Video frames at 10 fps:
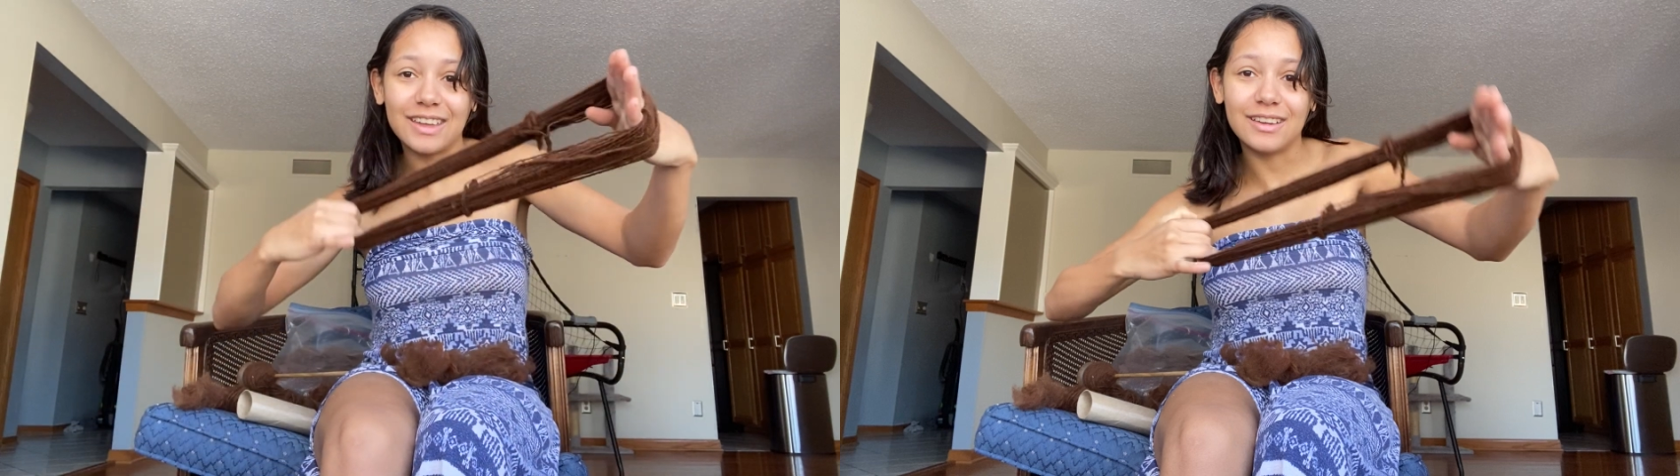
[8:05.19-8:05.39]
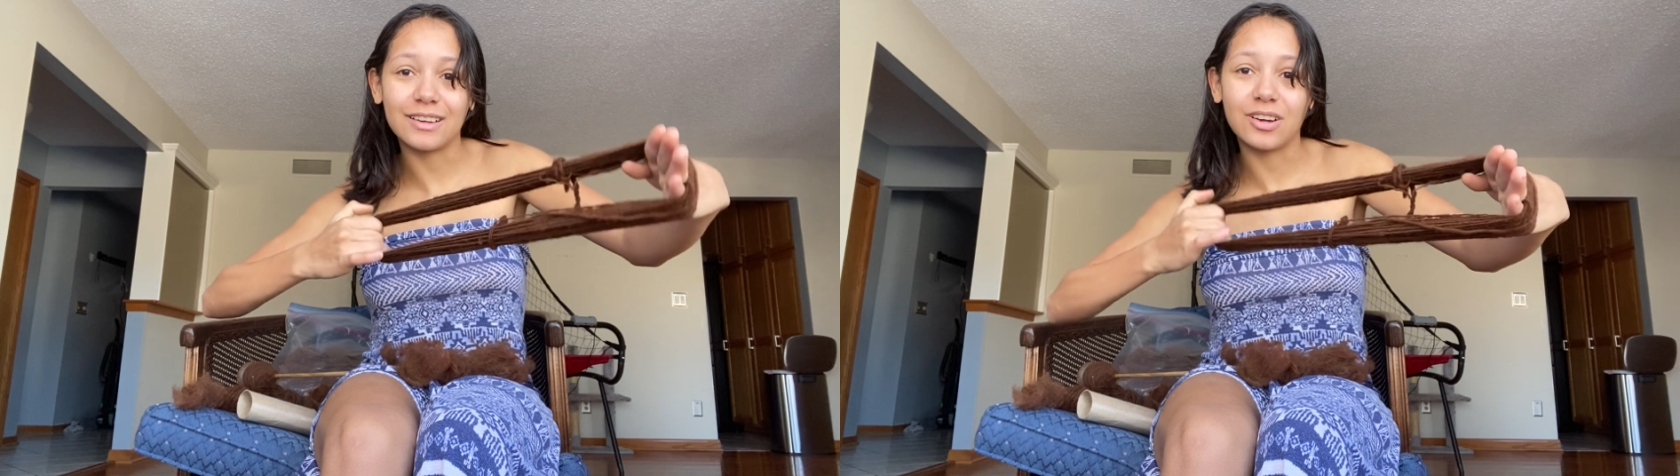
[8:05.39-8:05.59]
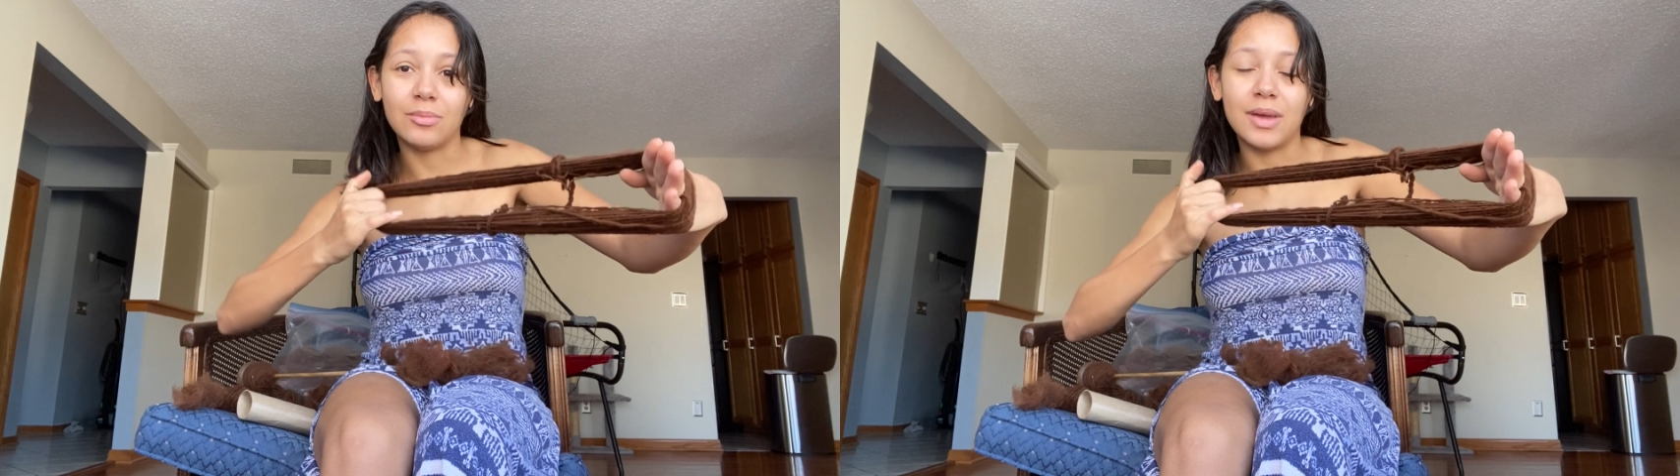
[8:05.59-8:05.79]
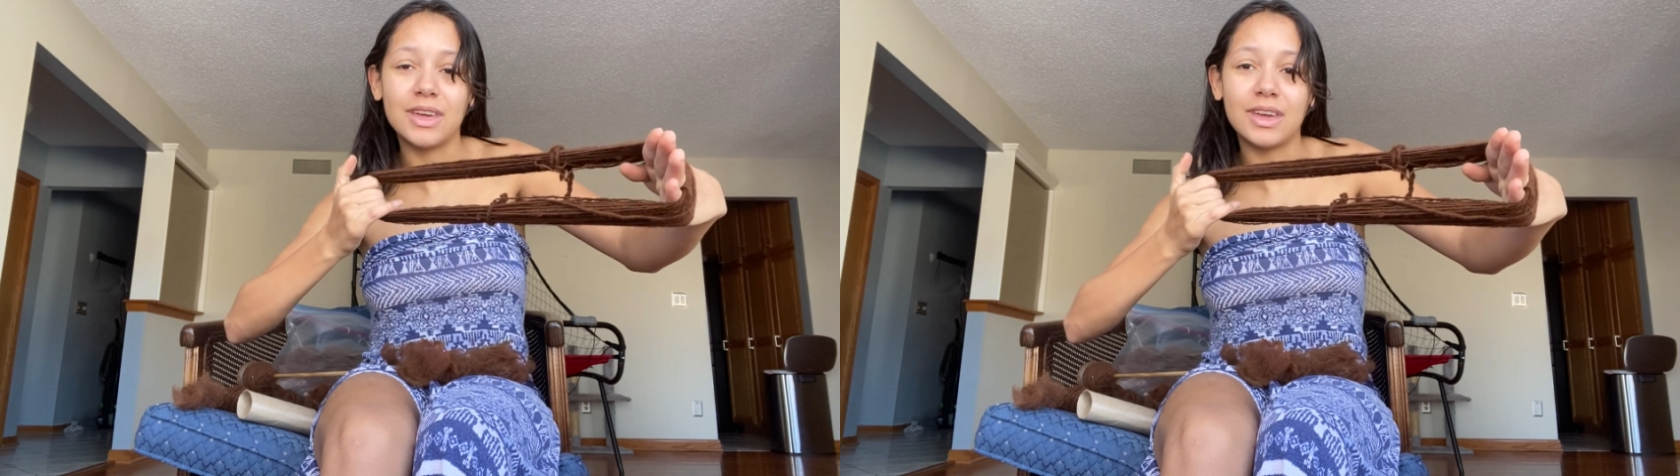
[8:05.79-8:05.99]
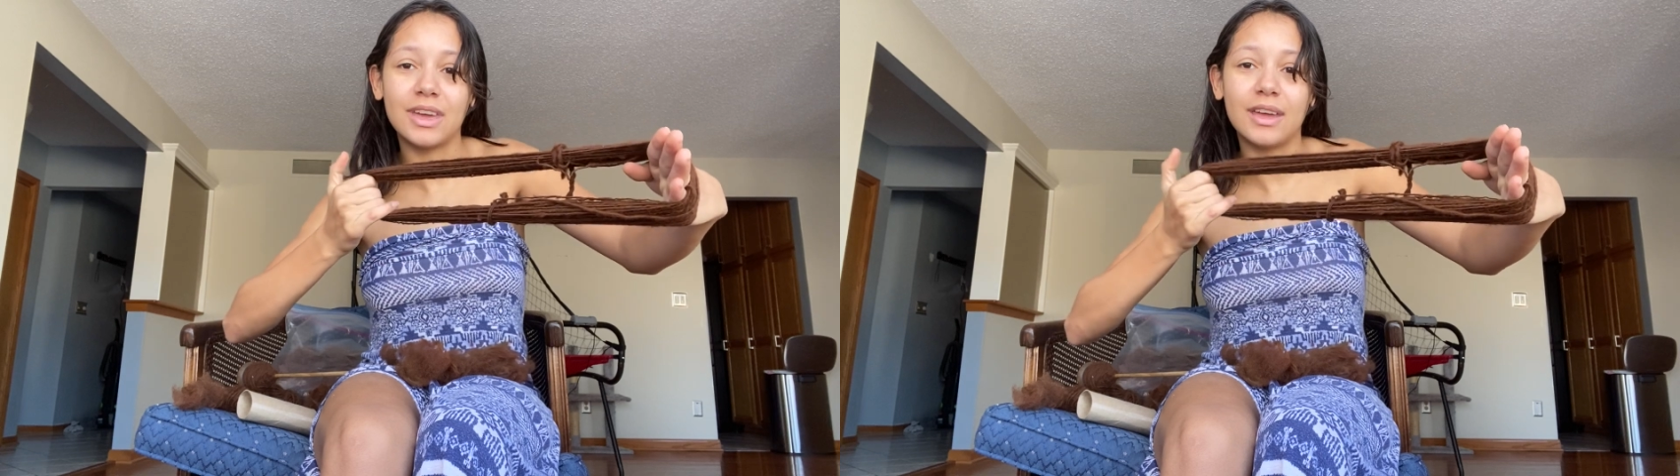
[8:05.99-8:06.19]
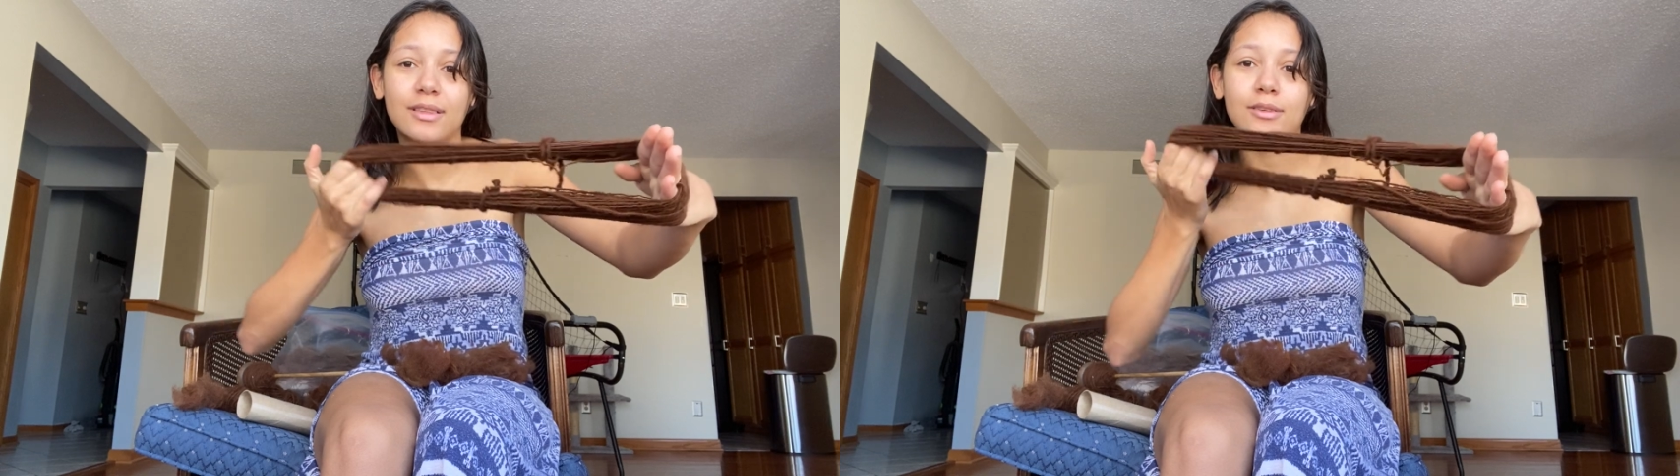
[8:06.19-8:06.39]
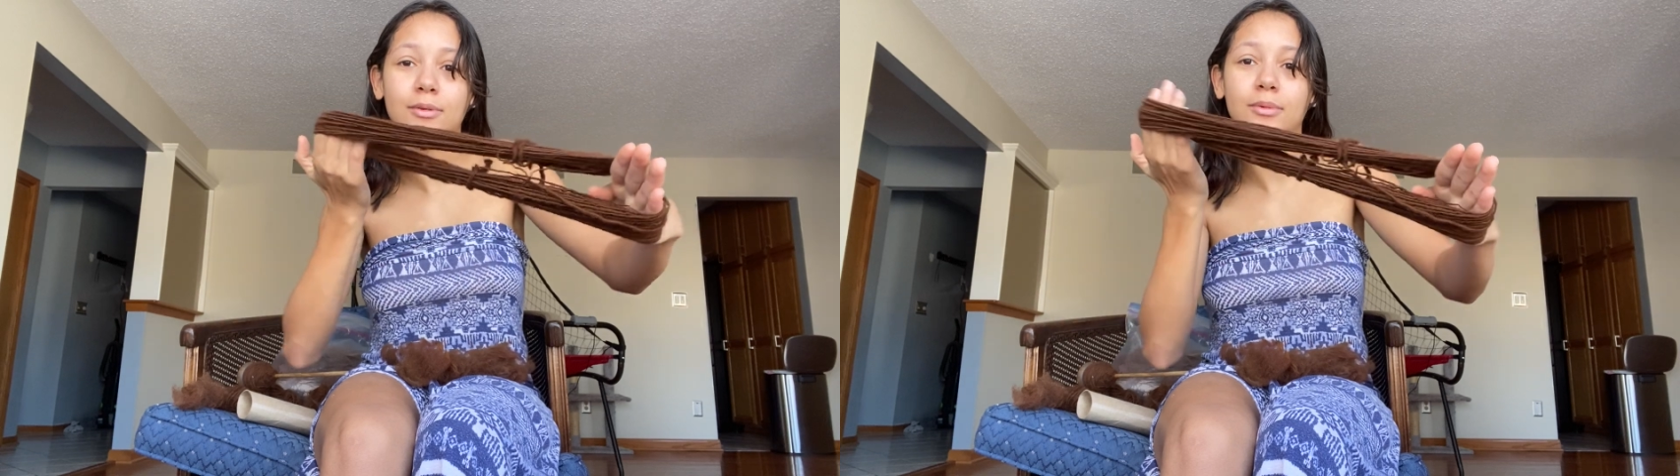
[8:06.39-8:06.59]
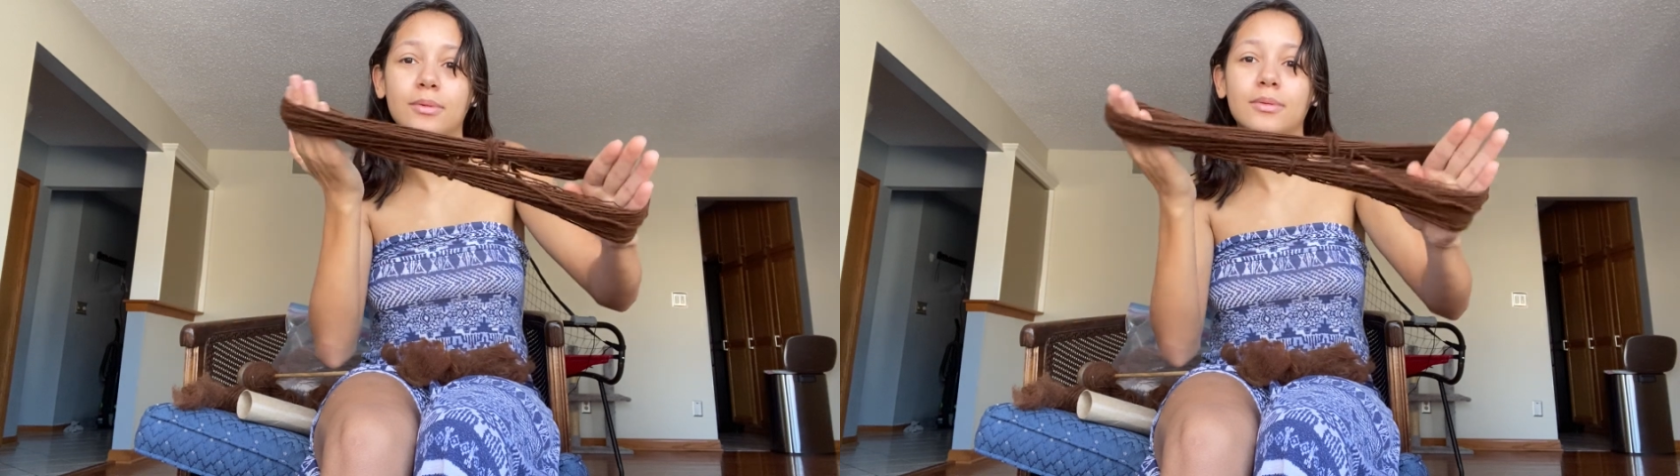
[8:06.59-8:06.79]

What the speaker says: you're gonna make it into,